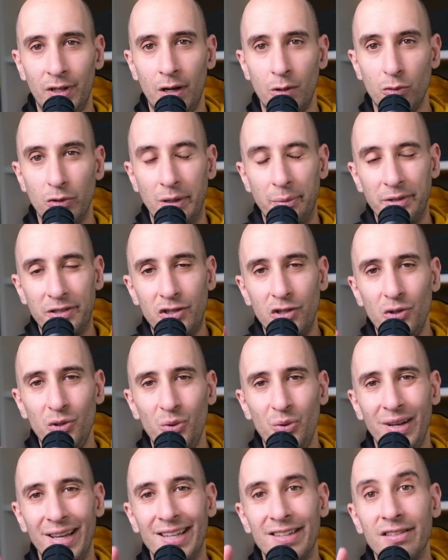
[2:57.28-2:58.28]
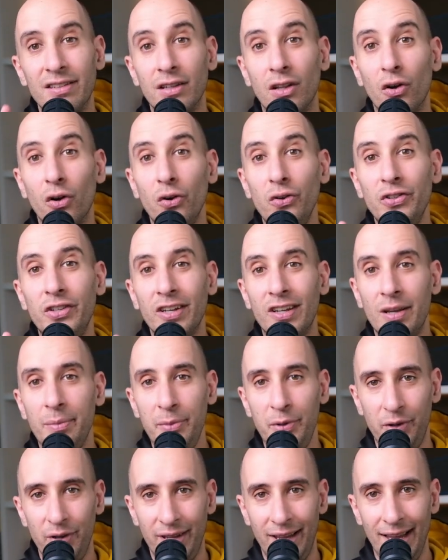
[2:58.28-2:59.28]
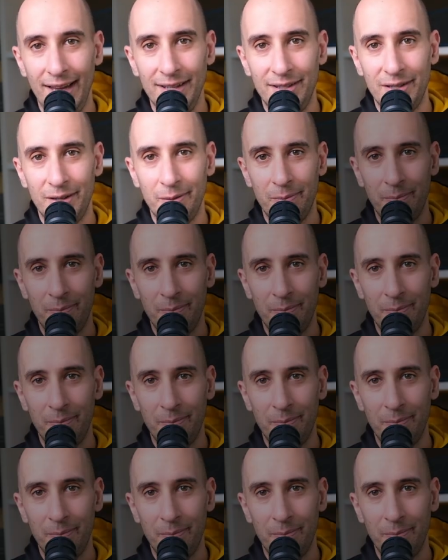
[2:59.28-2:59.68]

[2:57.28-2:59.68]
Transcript: Rule number 2 is learn to communicate.